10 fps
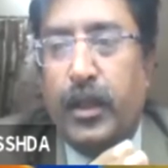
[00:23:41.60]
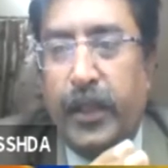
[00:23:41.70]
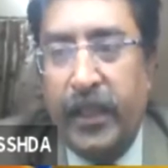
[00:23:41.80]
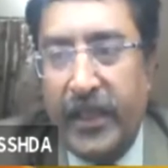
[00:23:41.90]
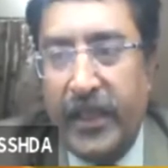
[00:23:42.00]

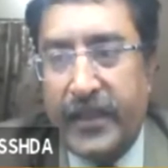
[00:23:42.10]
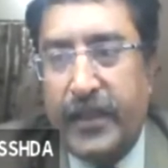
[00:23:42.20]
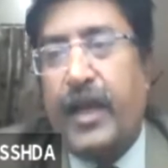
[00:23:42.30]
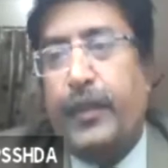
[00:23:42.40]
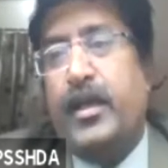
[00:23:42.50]
English
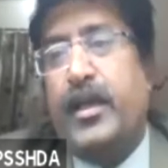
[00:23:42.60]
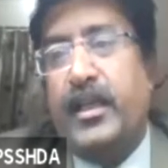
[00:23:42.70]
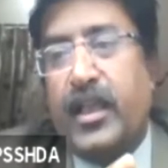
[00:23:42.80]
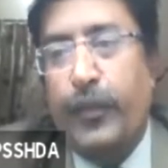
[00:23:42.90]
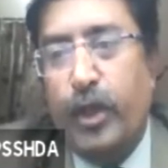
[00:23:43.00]
grammar
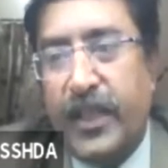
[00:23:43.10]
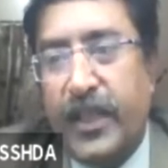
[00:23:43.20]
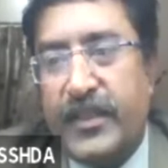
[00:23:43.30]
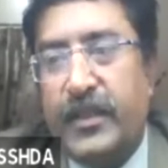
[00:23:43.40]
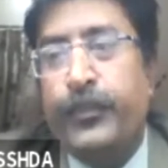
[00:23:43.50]
and
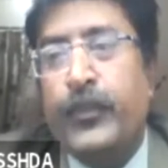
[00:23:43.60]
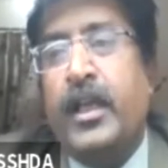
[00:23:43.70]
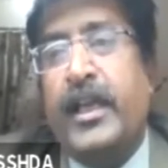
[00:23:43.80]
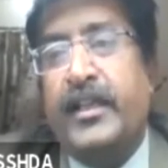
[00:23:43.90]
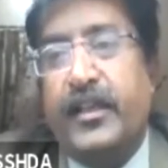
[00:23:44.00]
communication,
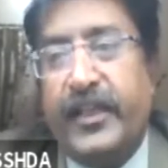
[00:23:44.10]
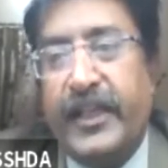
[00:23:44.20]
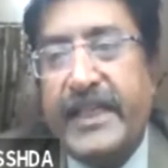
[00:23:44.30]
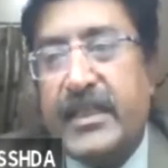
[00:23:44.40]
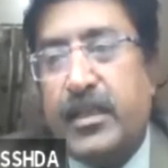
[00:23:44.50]
and
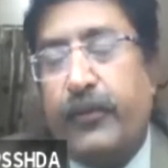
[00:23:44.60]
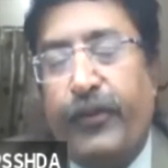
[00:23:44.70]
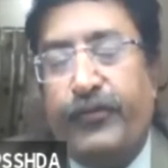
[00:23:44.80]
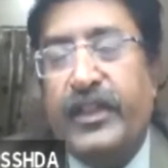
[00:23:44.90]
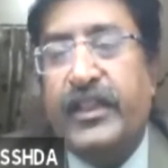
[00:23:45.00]
rest
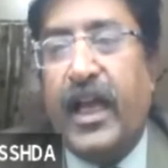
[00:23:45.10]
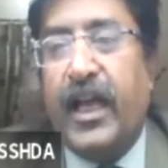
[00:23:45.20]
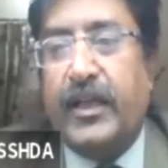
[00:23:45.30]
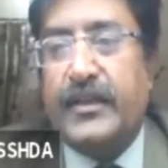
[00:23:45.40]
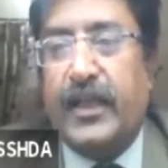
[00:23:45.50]
15
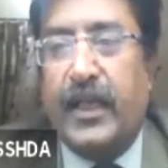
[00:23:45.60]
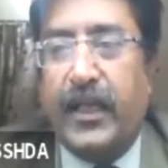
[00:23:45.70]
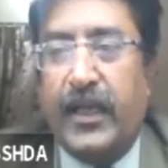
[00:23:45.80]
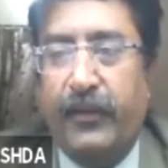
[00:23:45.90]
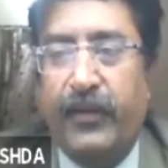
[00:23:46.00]
hours
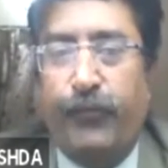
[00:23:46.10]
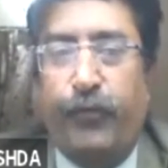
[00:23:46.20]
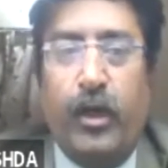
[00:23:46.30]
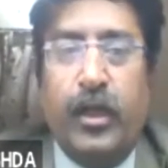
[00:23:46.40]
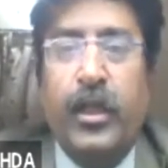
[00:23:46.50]
are given
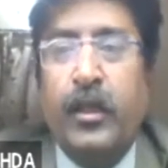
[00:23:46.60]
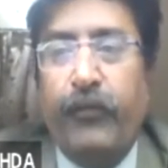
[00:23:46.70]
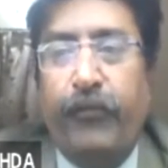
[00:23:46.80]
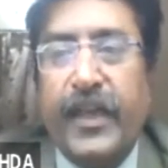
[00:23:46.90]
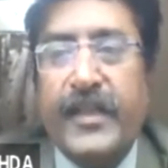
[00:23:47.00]
for
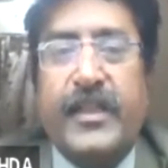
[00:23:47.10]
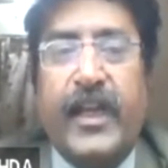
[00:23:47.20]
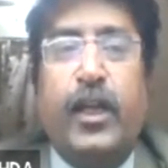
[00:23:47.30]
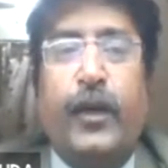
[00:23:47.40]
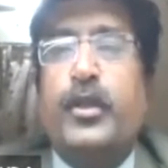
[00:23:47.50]
various
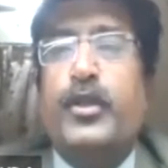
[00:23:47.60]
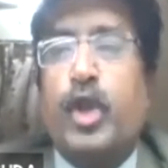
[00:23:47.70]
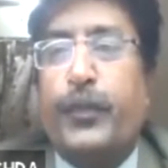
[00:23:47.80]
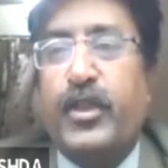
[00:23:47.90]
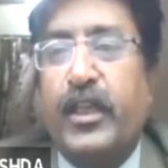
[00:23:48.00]
kind of
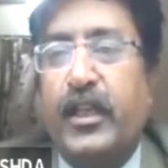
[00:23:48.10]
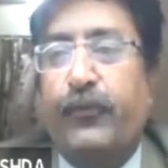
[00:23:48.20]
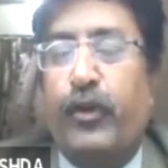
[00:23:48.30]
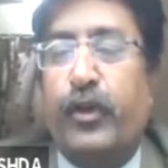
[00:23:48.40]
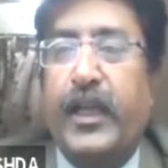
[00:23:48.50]
soft skill,
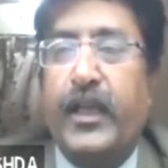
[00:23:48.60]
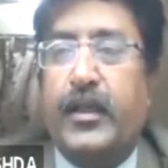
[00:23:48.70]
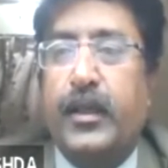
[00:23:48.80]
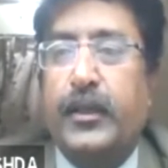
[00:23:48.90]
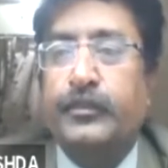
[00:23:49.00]
for like
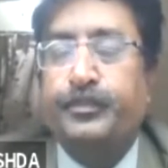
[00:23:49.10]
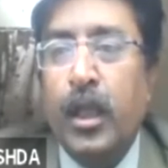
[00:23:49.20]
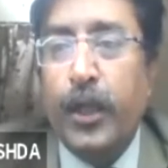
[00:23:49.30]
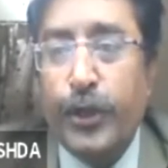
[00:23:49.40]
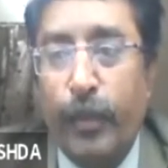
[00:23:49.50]

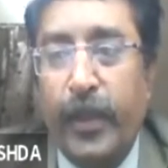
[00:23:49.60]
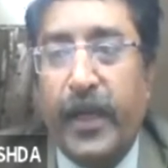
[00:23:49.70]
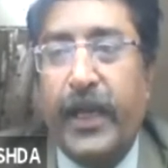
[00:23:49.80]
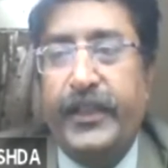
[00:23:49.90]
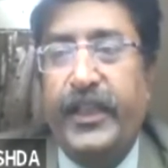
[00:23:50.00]
resume
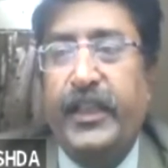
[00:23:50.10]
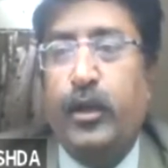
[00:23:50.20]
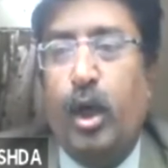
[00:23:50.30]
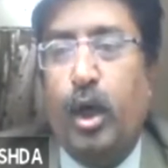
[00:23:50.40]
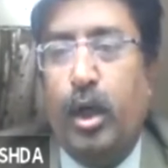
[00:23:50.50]
writing
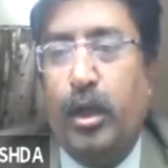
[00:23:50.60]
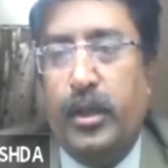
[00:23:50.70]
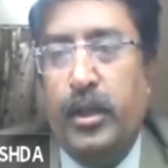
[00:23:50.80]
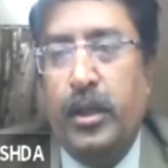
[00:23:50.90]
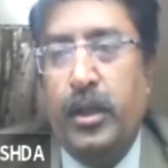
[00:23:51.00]

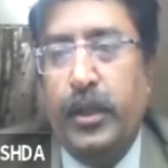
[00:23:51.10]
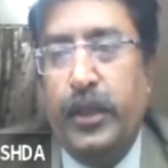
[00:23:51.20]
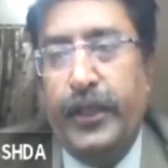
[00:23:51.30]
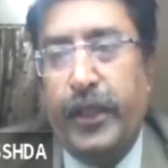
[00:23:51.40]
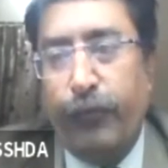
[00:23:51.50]
or
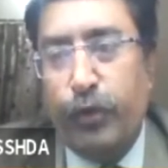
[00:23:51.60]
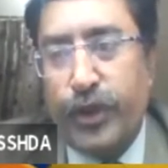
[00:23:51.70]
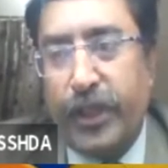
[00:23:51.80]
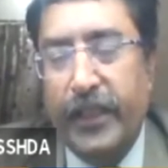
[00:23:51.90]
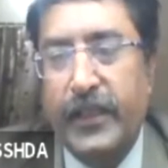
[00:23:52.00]
interview
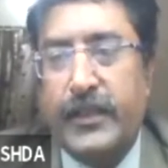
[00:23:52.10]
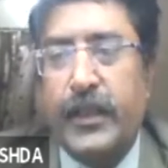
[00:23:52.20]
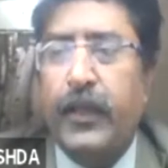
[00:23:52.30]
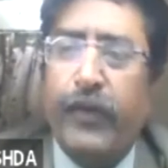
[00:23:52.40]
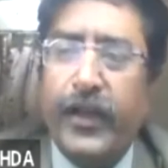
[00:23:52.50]
skills,
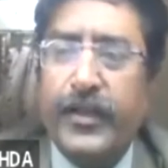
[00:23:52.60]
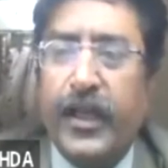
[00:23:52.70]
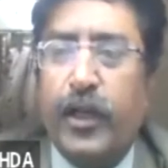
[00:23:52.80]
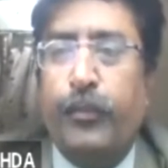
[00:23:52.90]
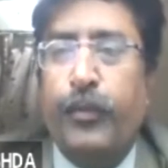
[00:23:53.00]
and various
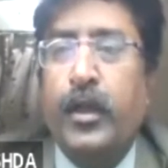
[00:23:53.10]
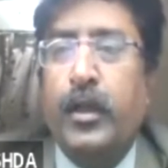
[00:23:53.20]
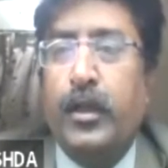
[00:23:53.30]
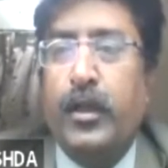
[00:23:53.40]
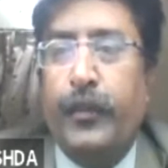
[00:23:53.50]
kind of
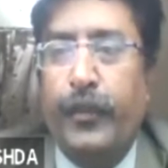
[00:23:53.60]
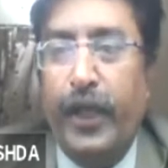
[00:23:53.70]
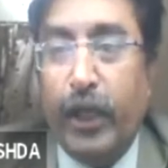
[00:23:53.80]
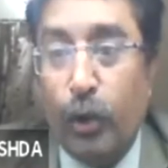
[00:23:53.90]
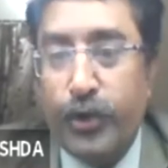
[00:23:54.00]

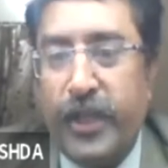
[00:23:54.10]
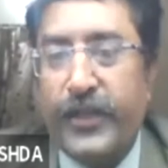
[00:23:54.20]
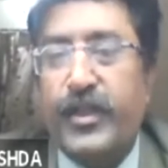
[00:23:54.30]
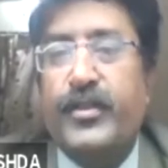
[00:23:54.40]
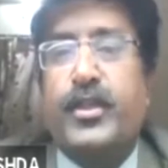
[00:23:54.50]

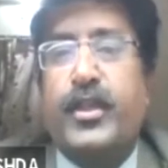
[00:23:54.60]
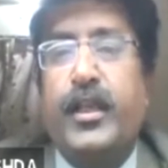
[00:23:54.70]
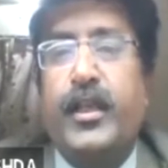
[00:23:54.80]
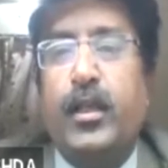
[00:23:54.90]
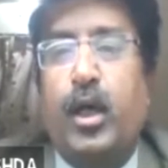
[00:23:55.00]
negotiation
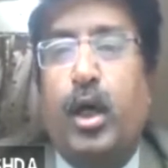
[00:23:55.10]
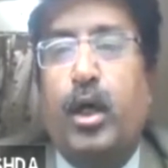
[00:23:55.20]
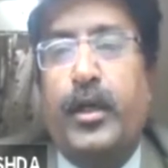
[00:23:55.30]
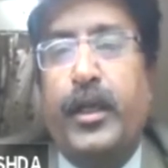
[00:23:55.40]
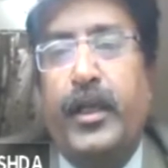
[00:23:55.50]
skill,
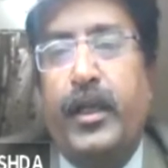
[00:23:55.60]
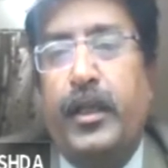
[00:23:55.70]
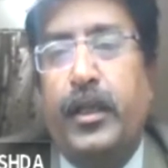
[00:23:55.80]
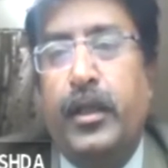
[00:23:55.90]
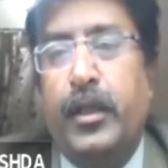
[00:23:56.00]
or any